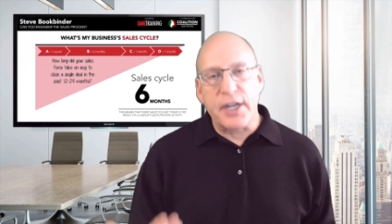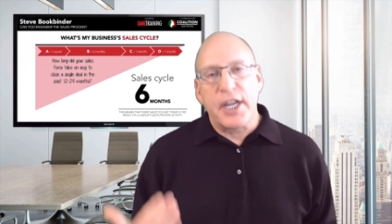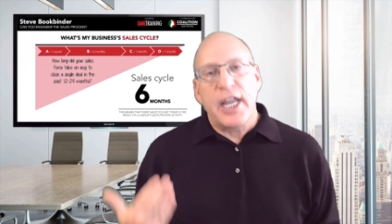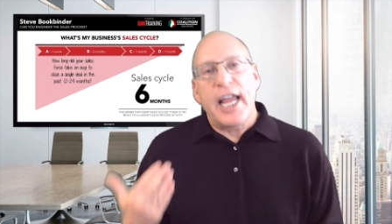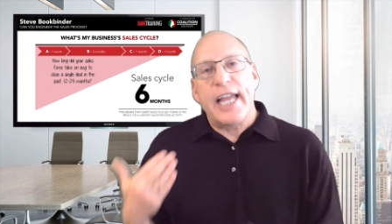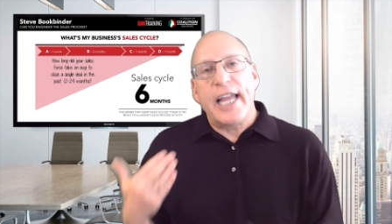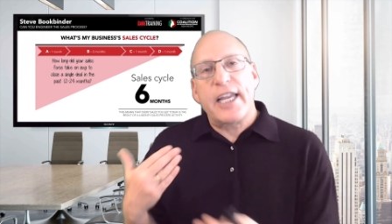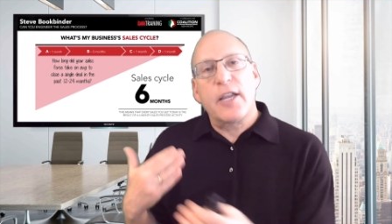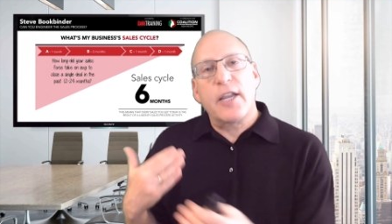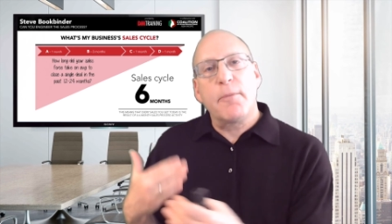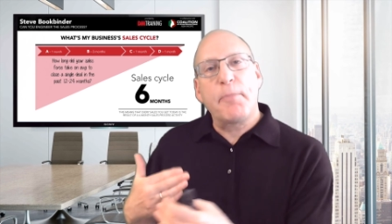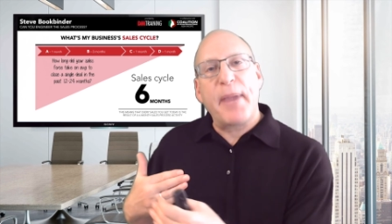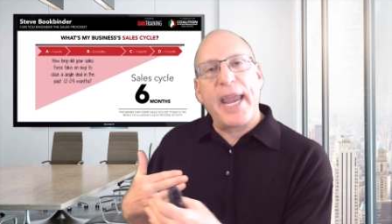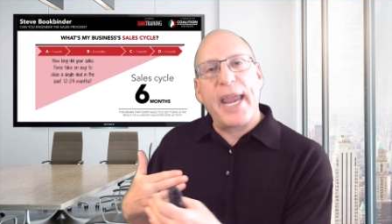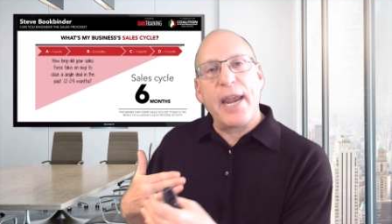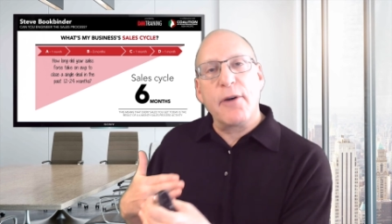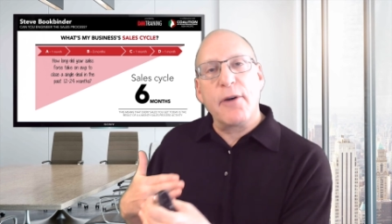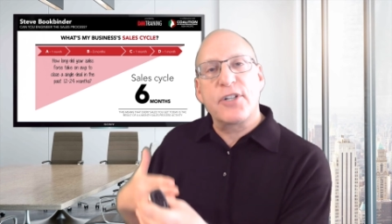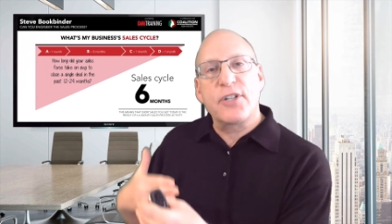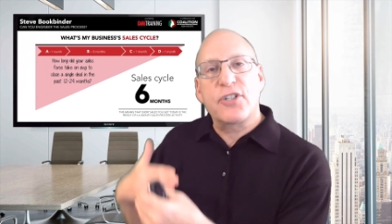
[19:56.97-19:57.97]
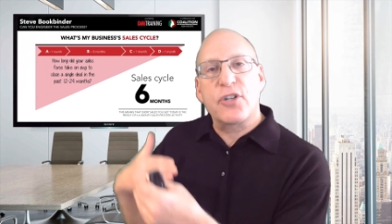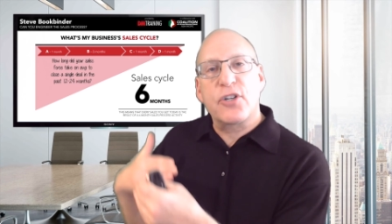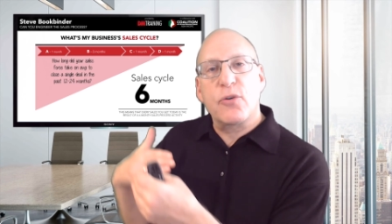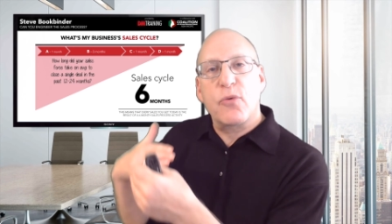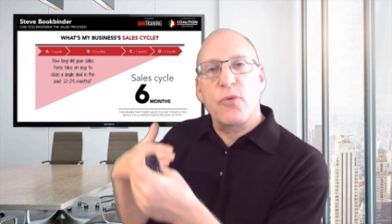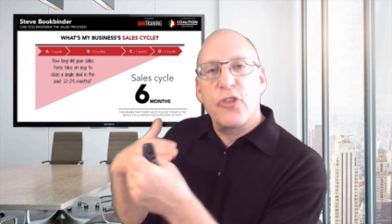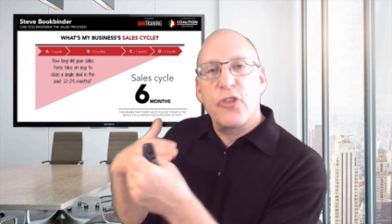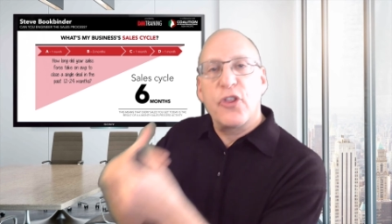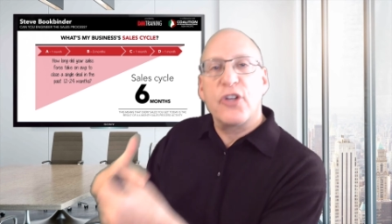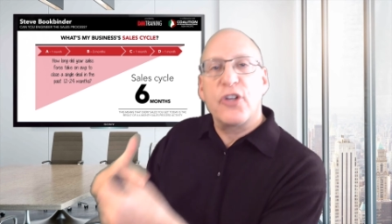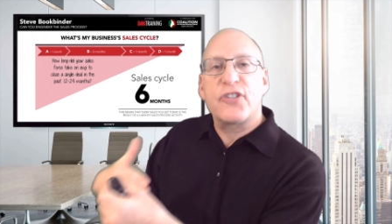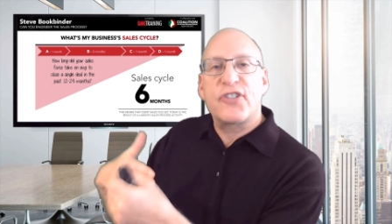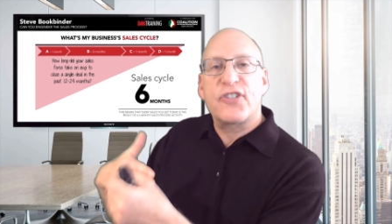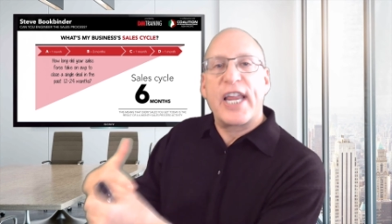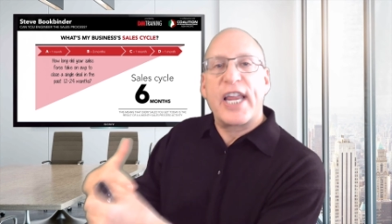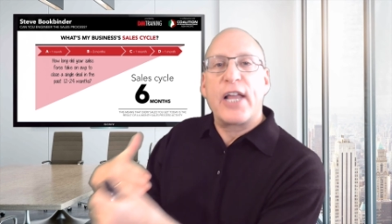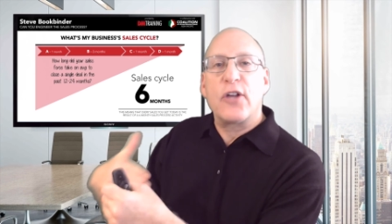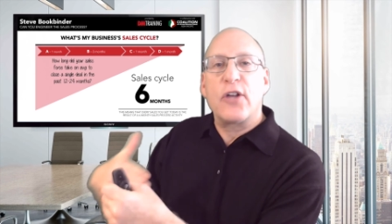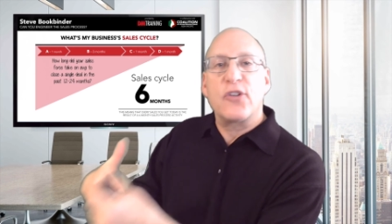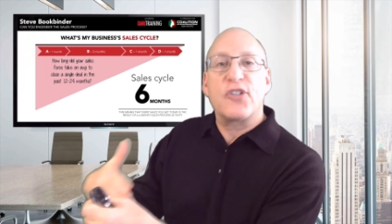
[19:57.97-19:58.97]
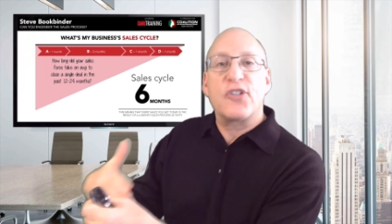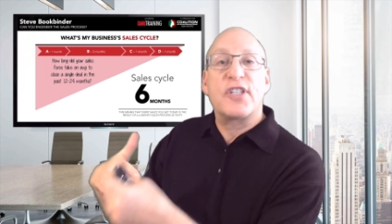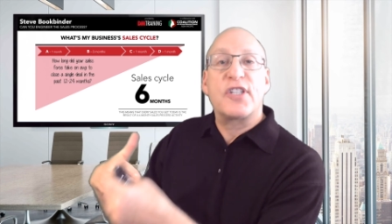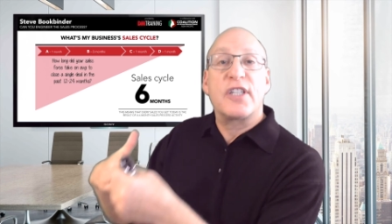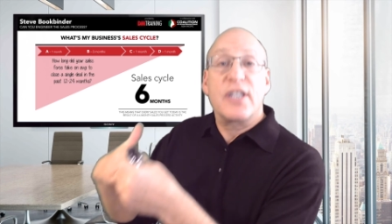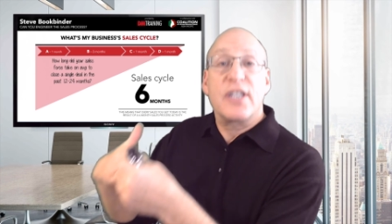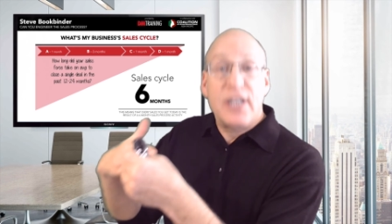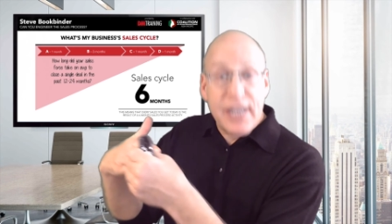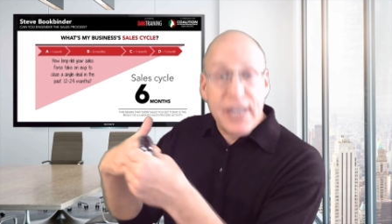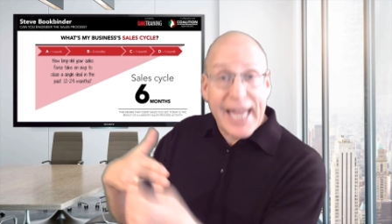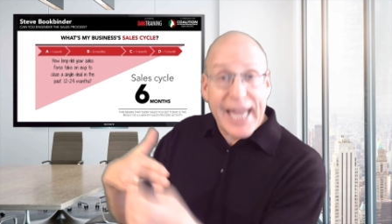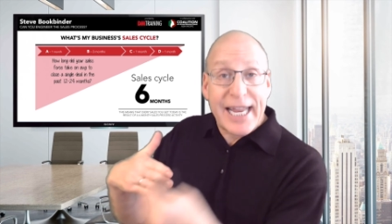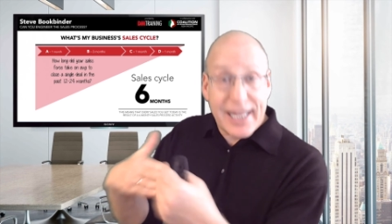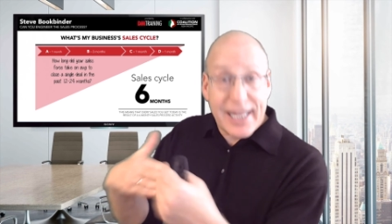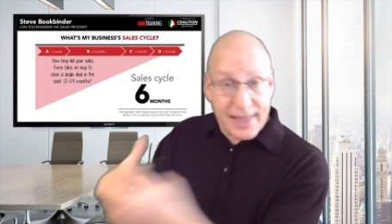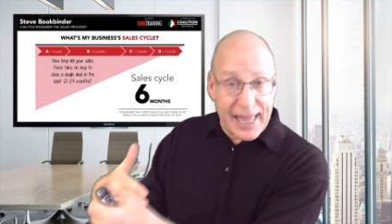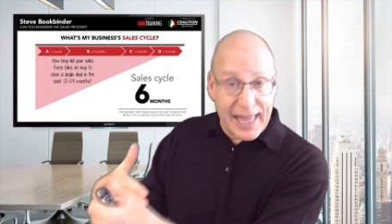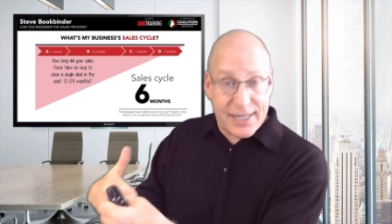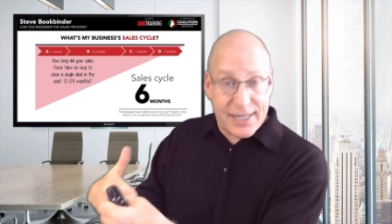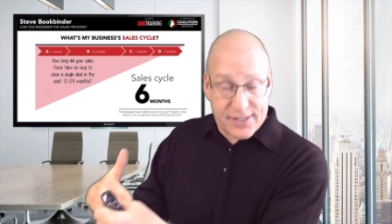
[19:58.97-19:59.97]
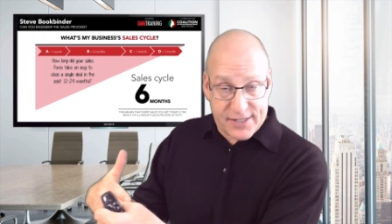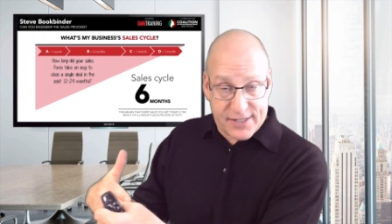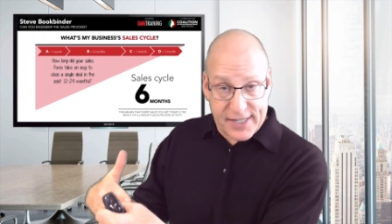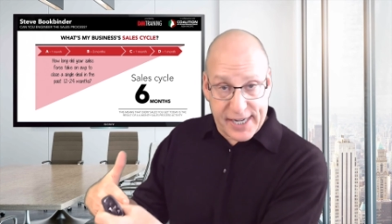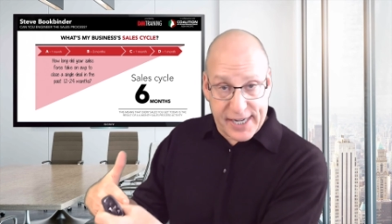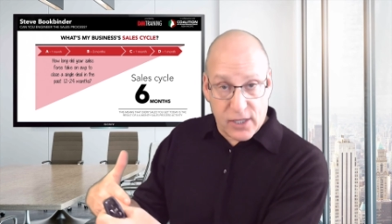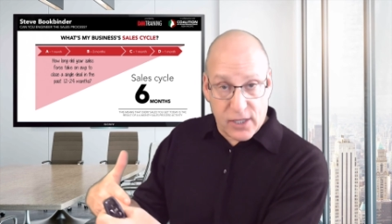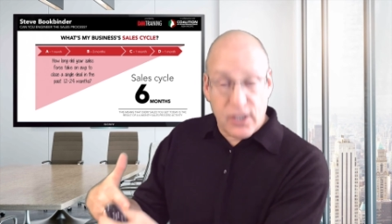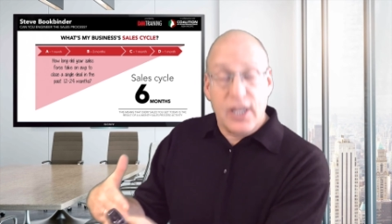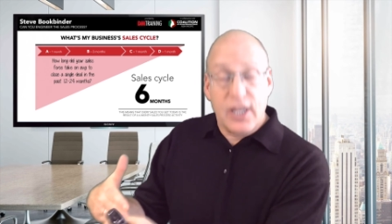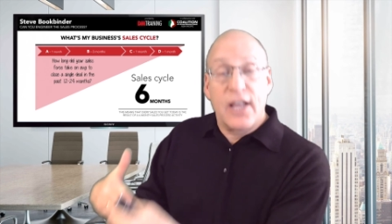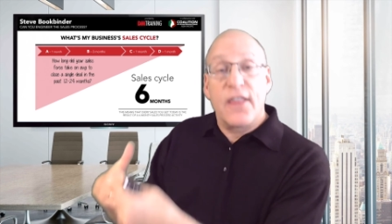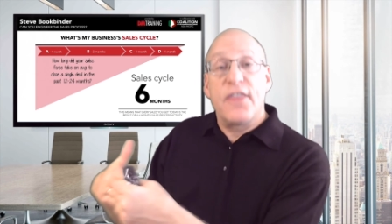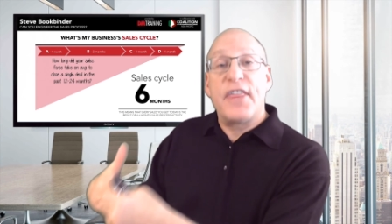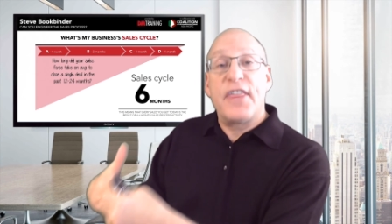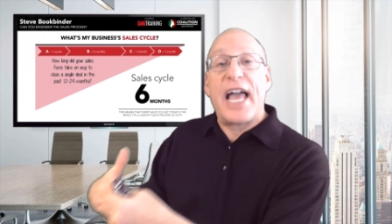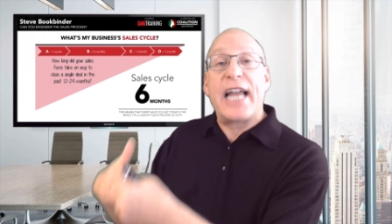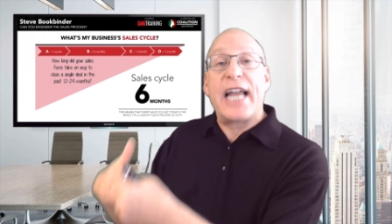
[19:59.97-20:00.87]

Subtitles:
and compare it to the sales like that sale that